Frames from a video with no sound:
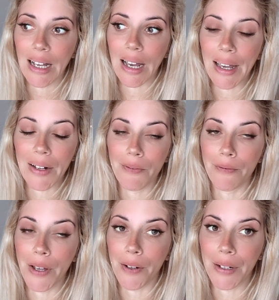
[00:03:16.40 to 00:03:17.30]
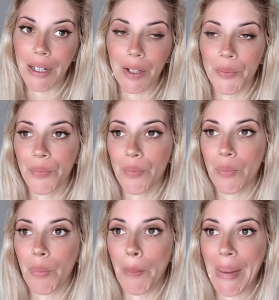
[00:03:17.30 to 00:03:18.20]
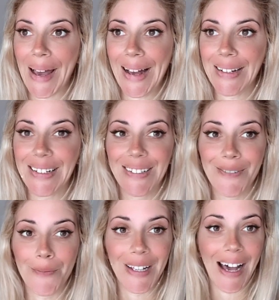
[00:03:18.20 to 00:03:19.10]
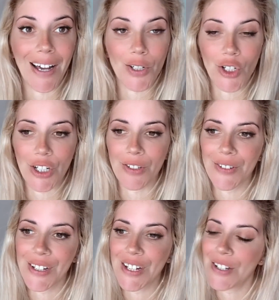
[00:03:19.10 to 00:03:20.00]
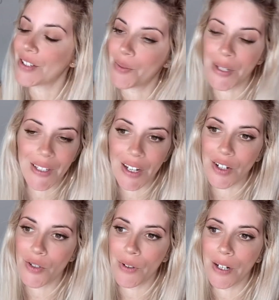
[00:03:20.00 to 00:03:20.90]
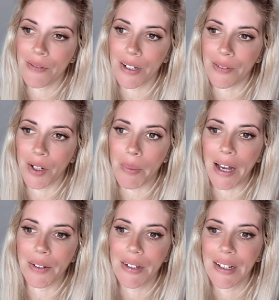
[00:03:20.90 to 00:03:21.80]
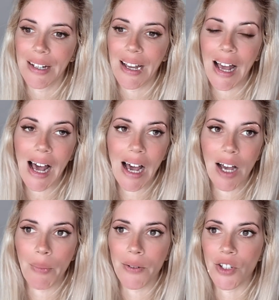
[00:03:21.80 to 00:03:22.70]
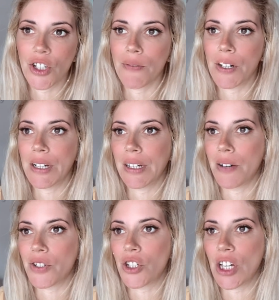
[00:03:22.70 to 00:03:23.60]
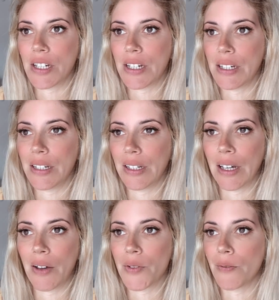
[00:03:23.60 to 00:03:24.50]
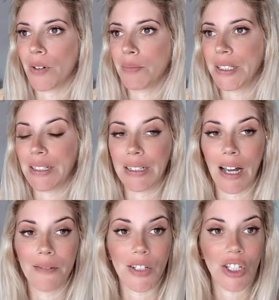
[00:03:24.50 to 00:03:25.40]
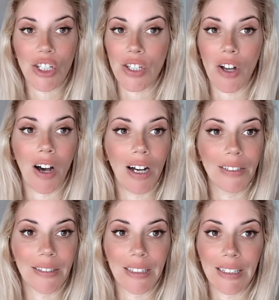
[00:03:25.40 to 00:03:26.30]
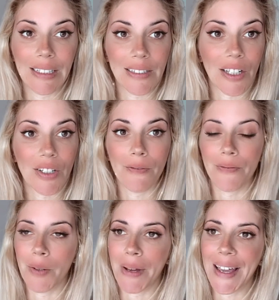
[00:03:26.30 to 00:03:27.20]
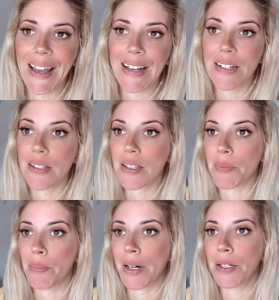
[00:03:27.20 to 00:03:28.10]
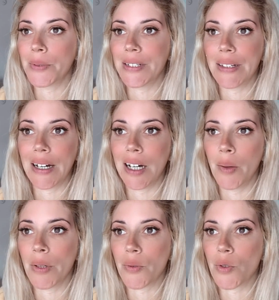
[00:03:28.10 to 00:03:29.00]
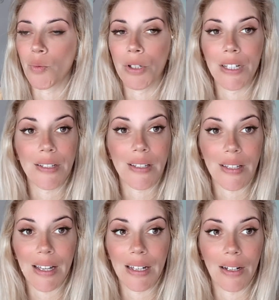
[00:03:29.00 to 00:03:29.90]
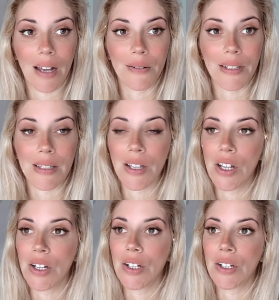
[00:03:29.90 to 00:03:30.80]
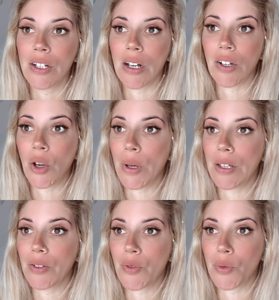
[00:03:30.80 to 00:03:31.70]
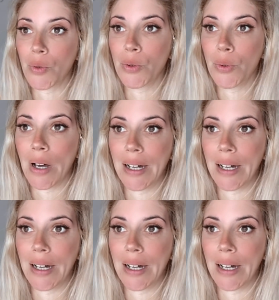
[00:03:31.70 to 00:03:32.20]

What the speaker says: had a very bad reaction to the miscarriage. Very, very, very bad. I was shivering, I was shaking, I was vomiting, I was just all the things. I couldn't feel my hands, my body went numb, it was really insane. I was going through